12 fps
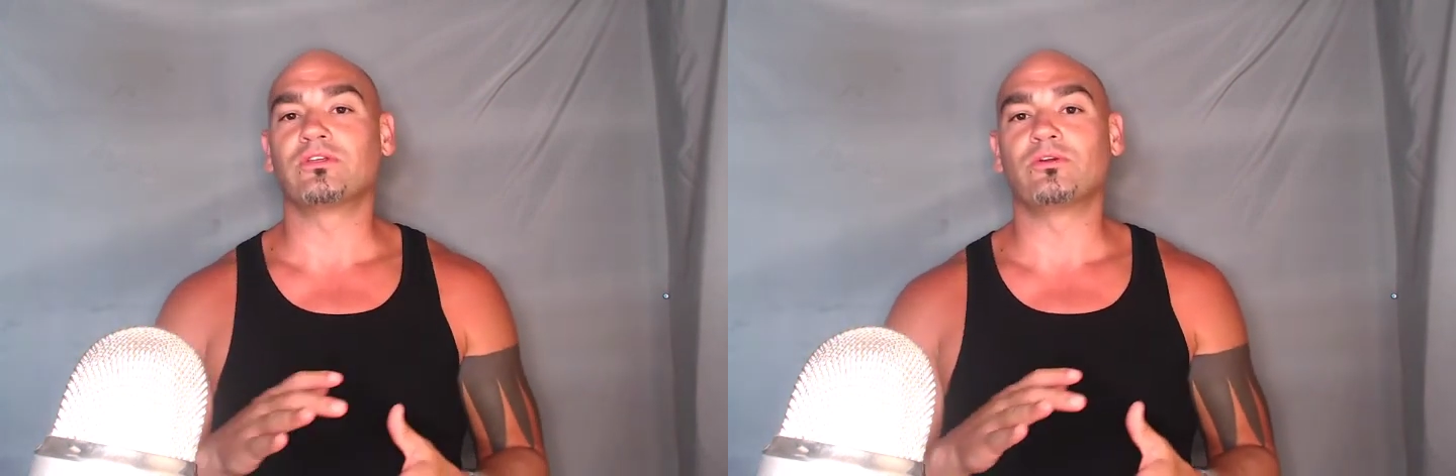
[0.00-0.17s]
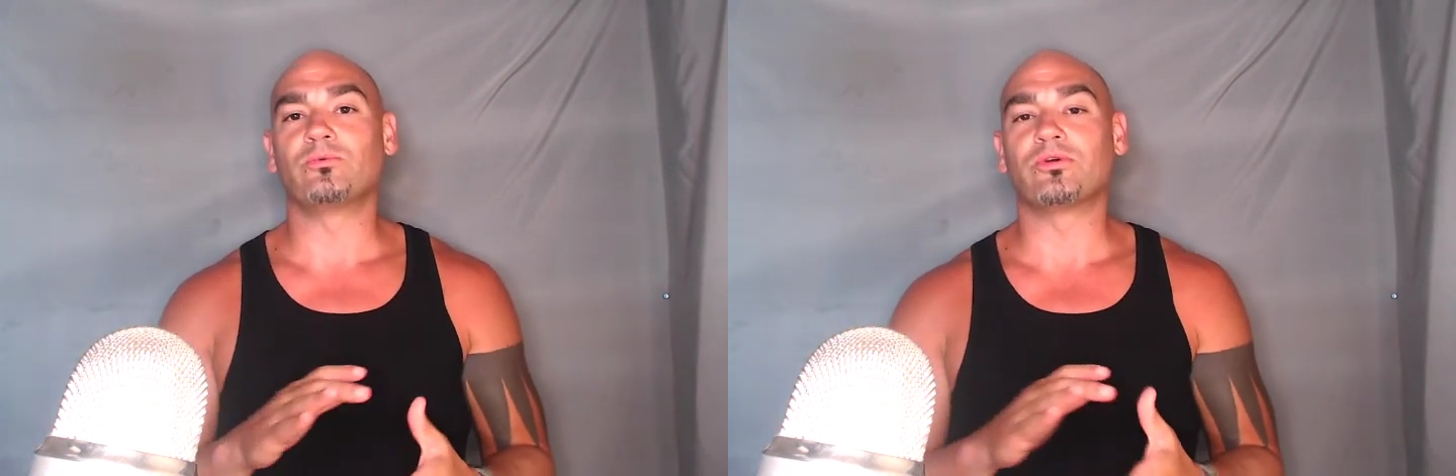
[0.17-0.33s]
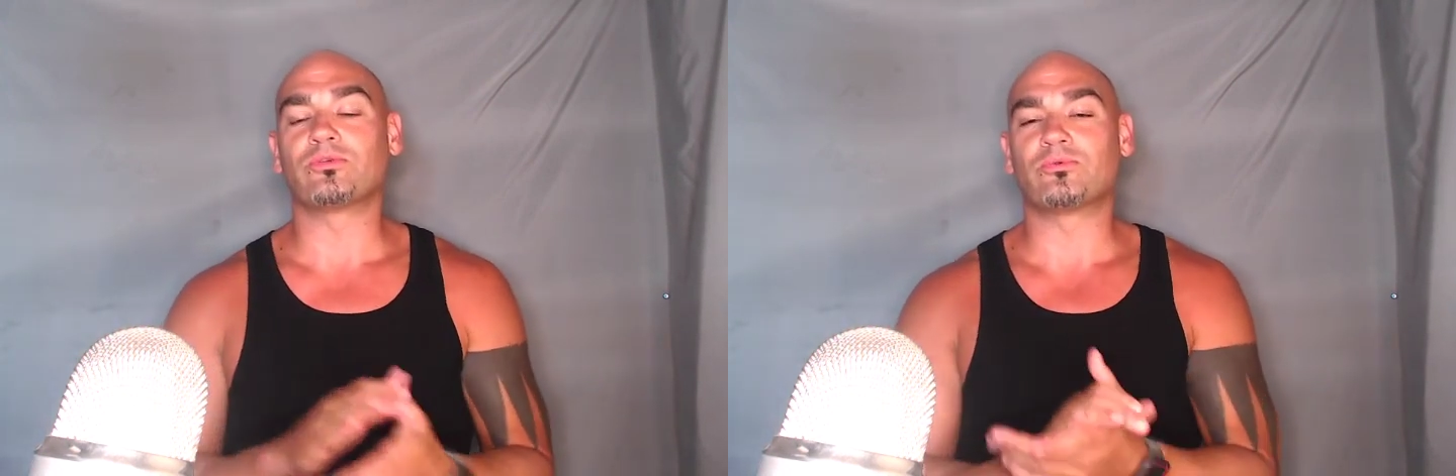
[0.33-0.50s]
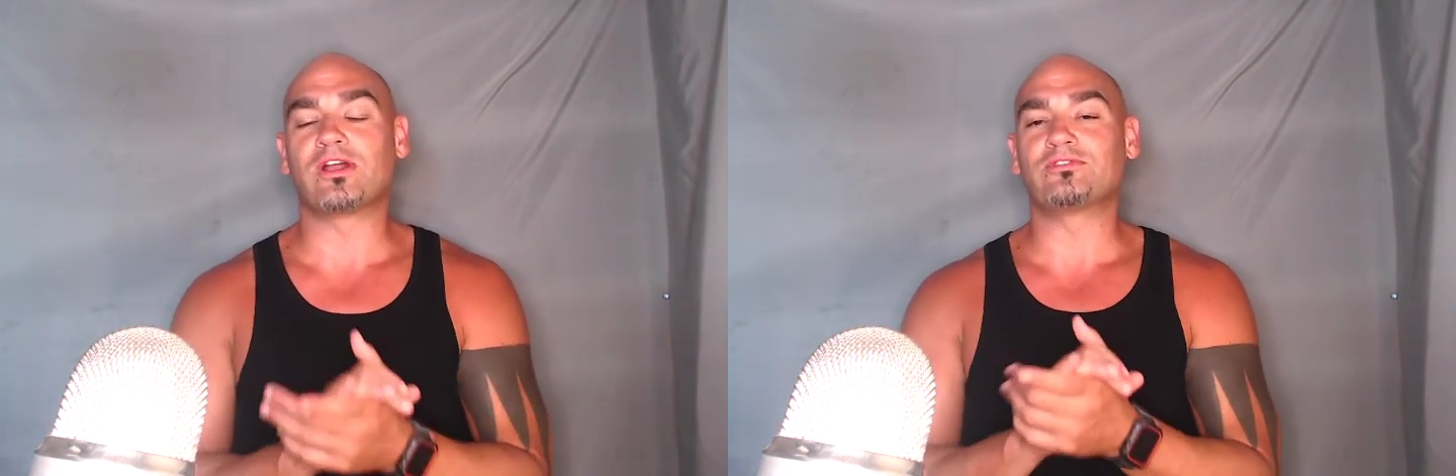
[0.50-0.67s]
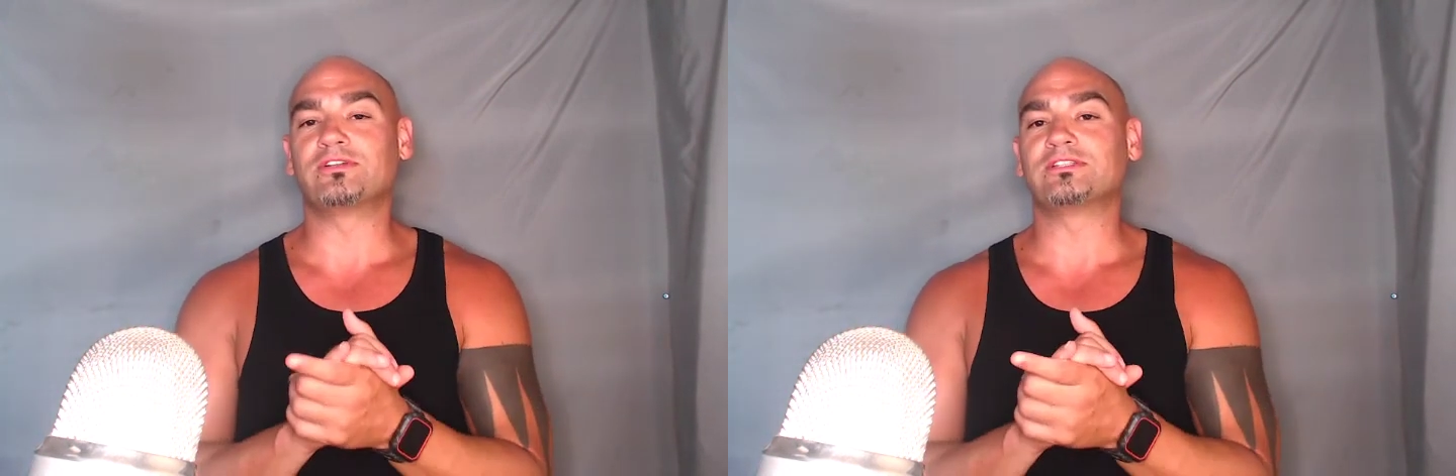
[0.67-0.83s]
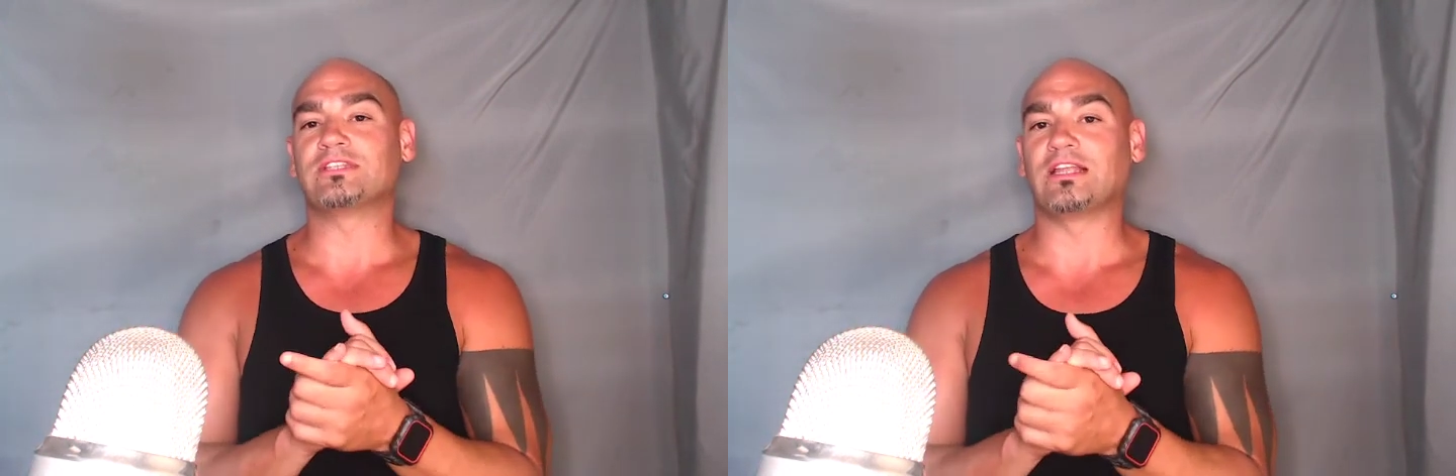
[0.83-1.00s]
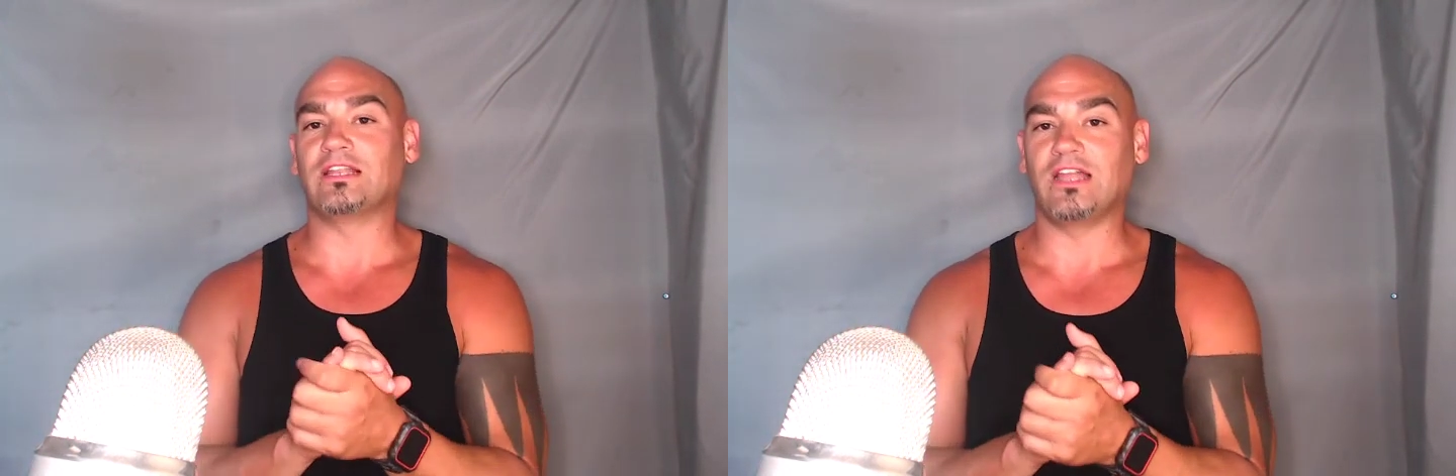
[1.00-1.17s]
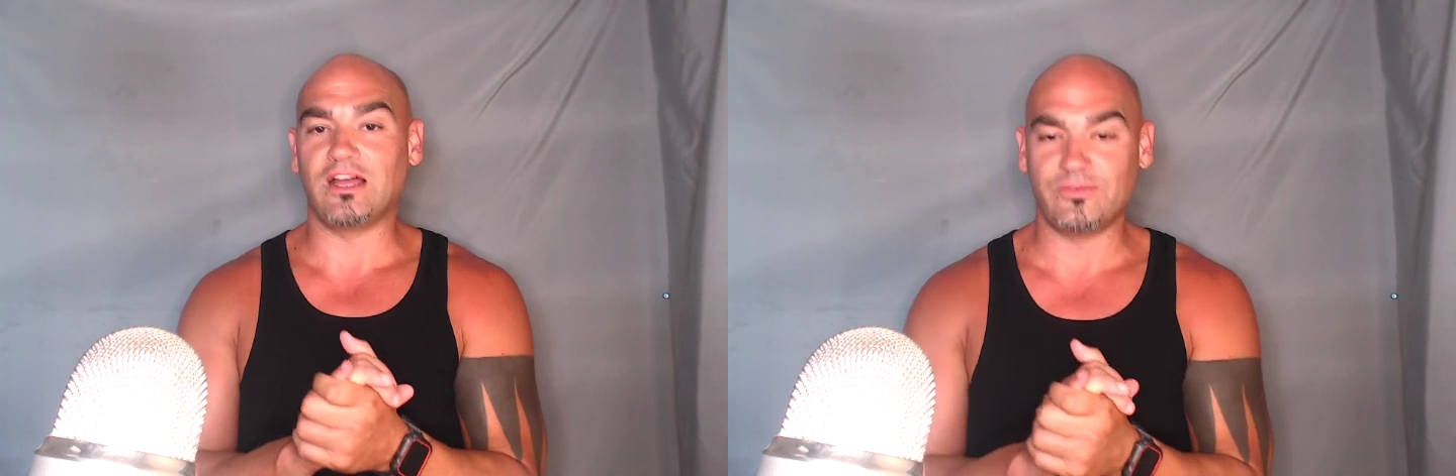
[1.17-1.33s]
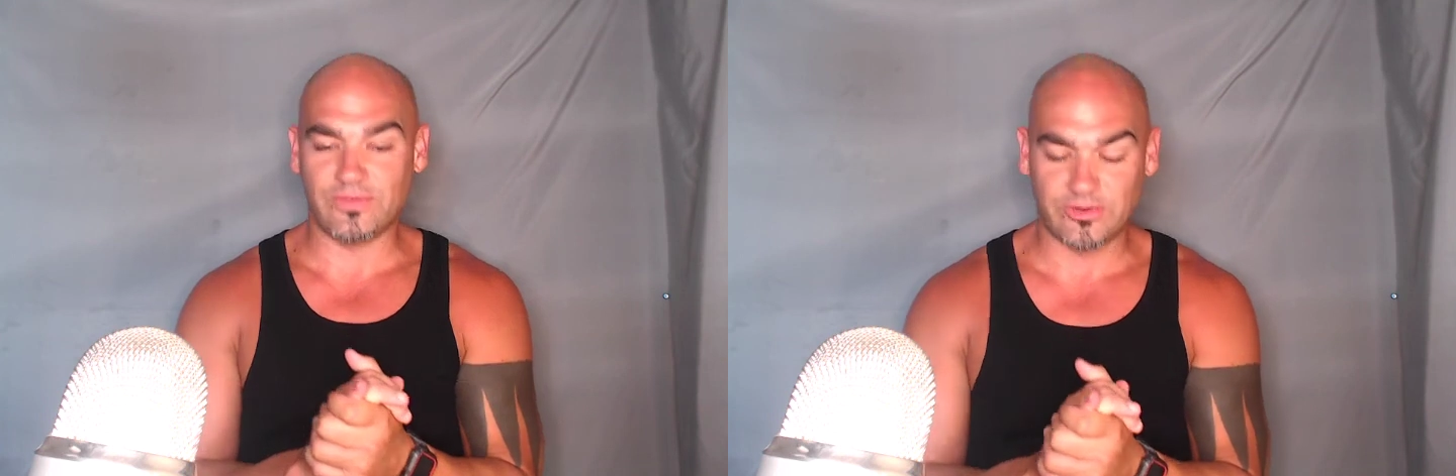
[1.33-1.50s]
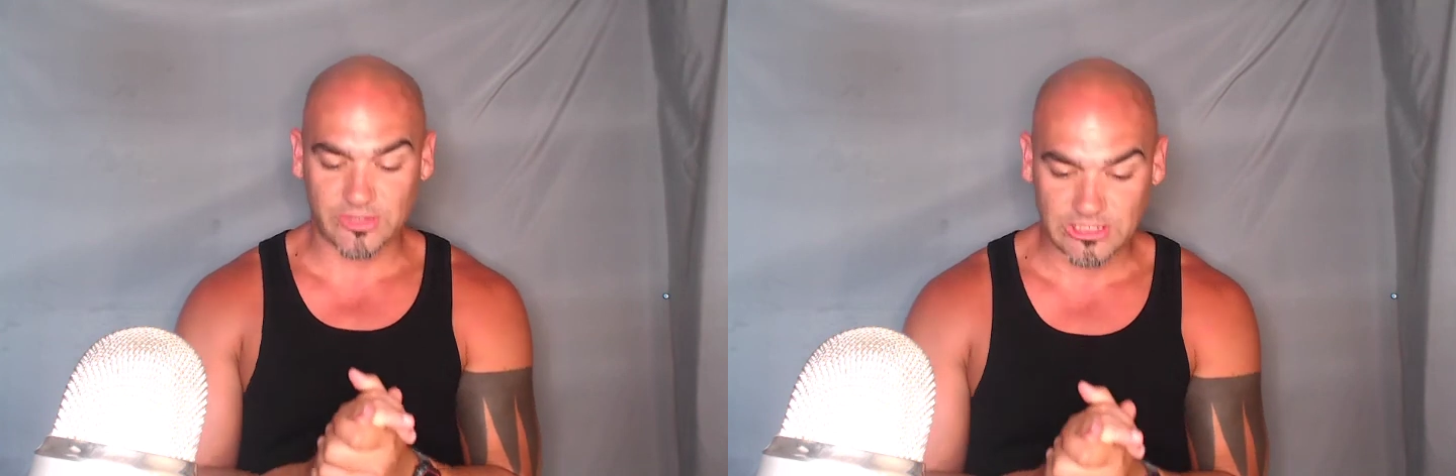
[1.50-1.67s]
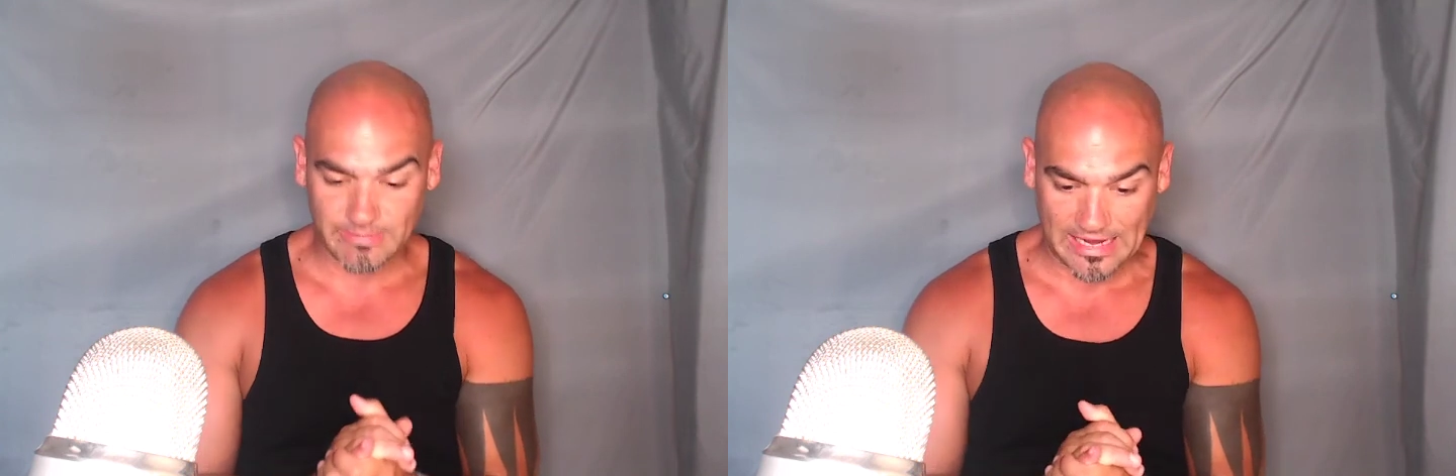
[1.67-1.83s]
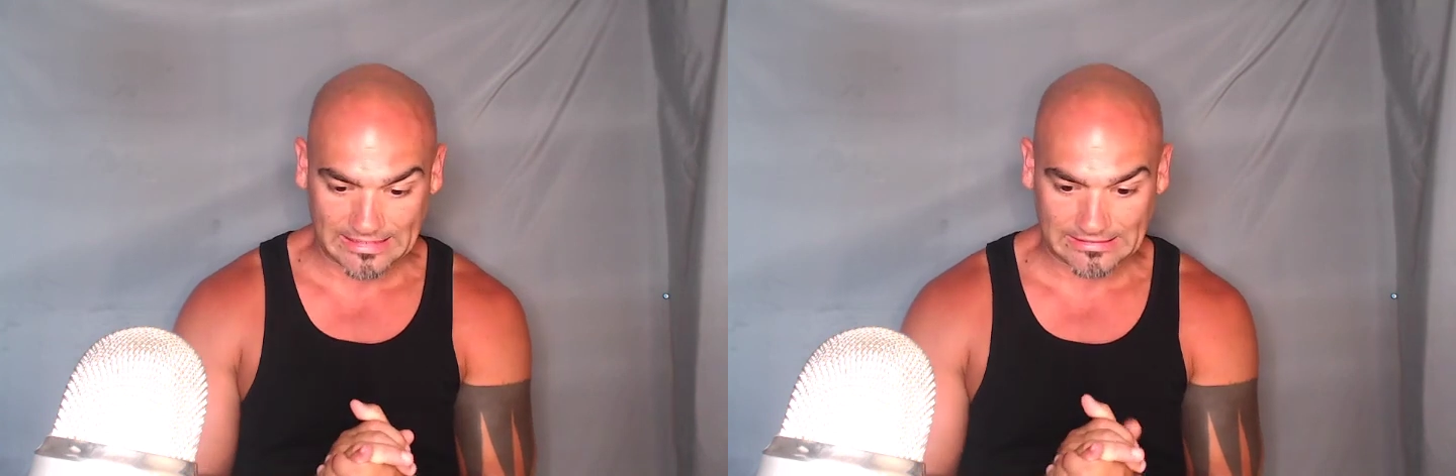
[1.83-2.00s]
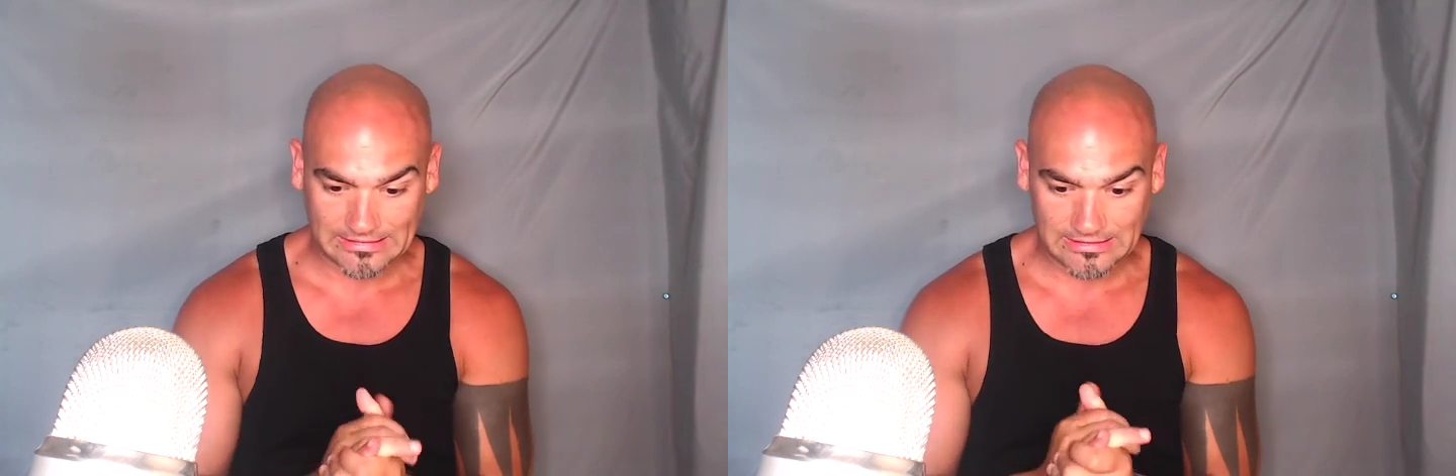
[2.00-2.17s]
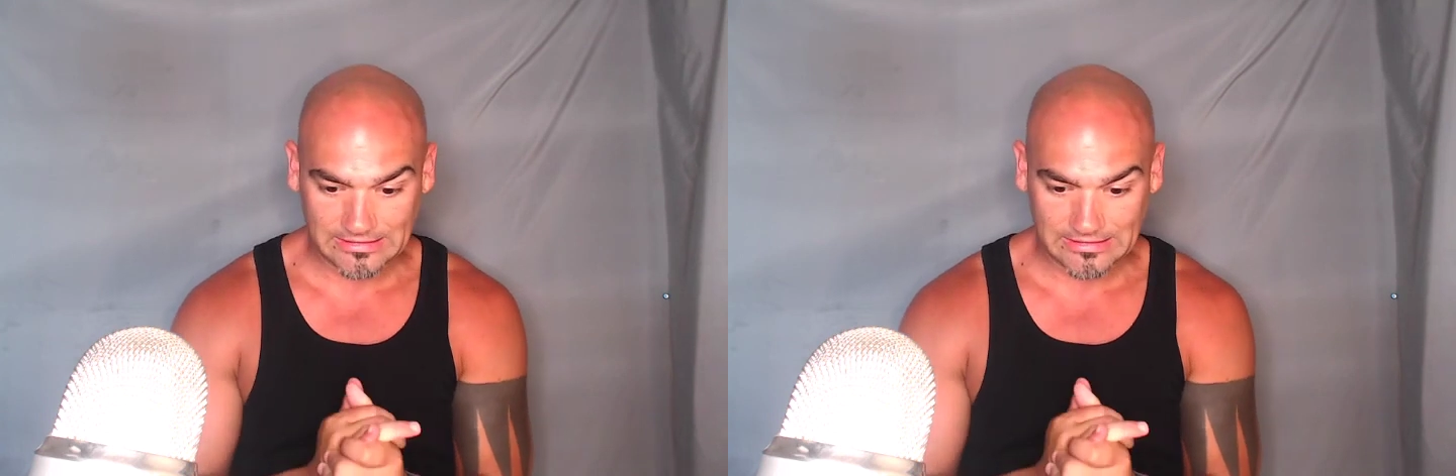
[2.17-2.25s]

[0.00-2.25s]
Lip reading: with reverence and love and respect,